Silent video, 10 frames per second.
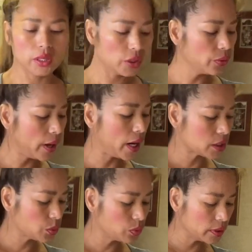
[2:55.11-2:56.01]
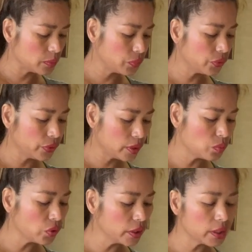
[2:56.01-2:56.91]
you're actually putting
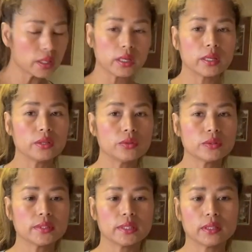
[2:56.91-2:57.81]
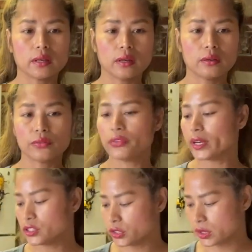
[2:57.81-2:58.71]
more here than using the
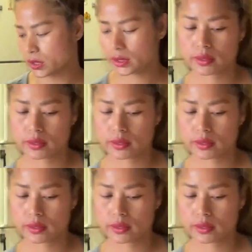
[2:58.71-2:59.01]
fresh yeast.